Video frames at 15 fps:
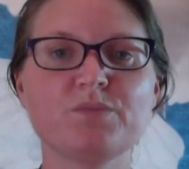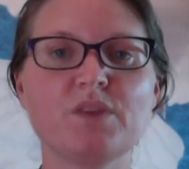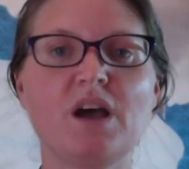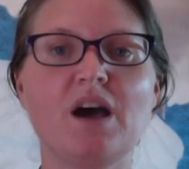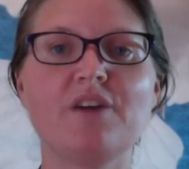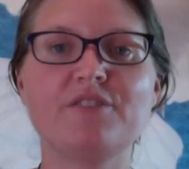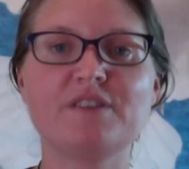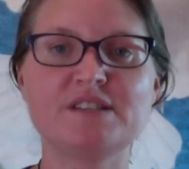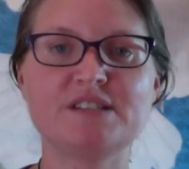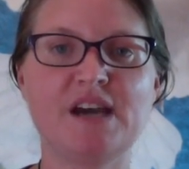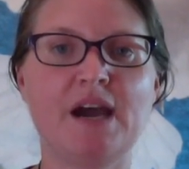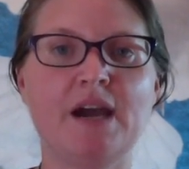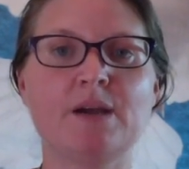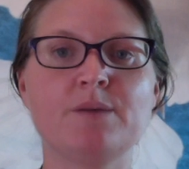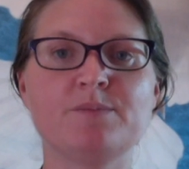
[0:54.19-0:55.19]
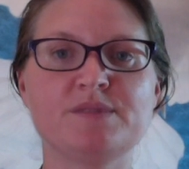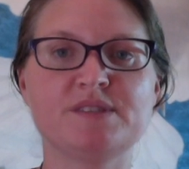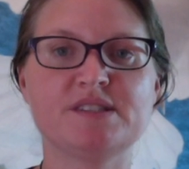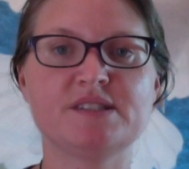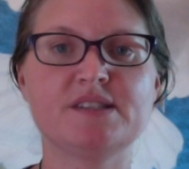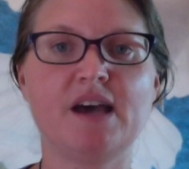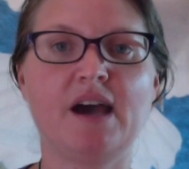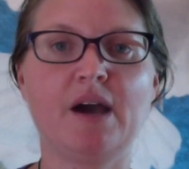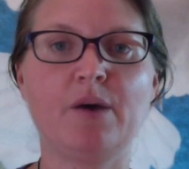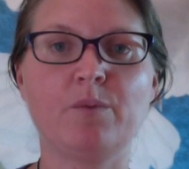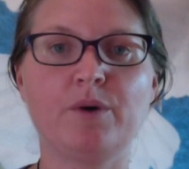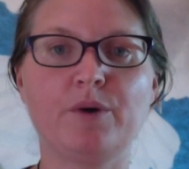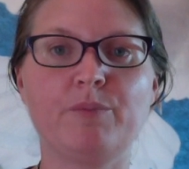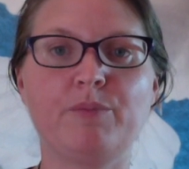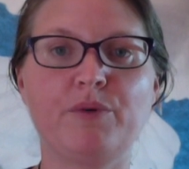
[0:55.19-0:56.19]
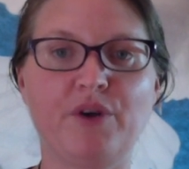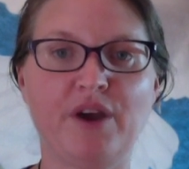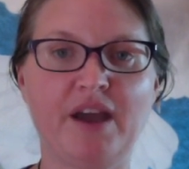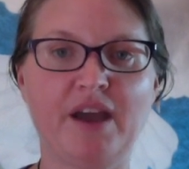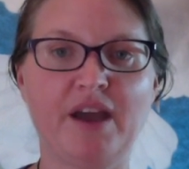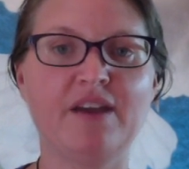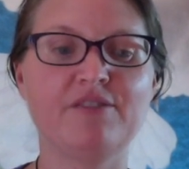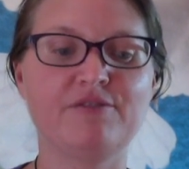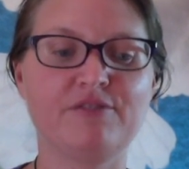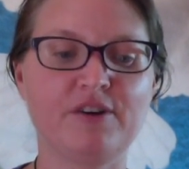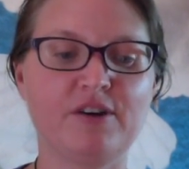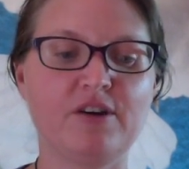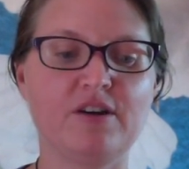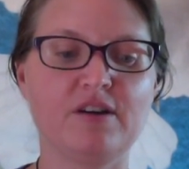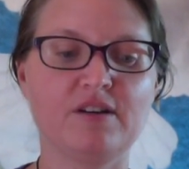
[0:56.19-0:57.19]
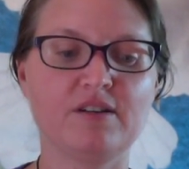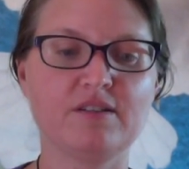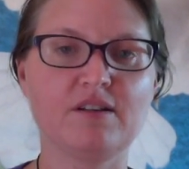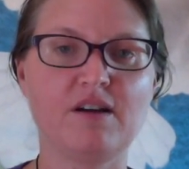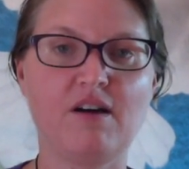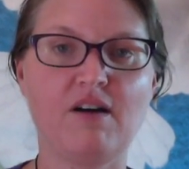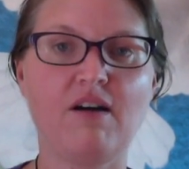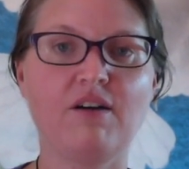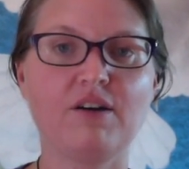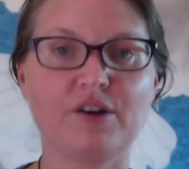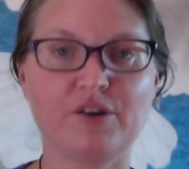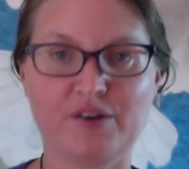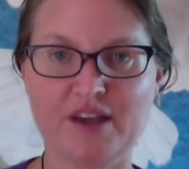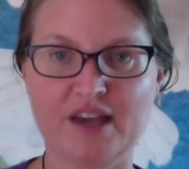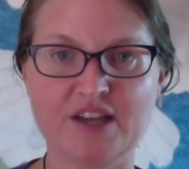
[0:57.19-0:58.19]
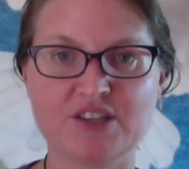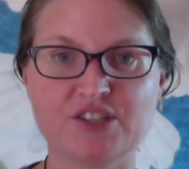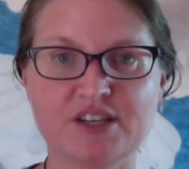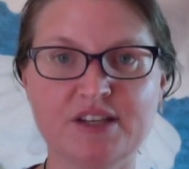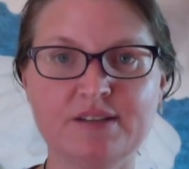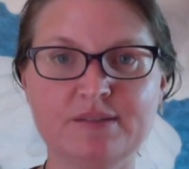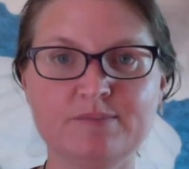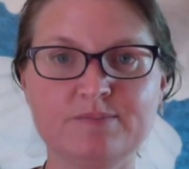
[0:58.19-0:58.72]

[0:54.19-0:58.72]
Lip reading: oftentimes I will pray for all creation.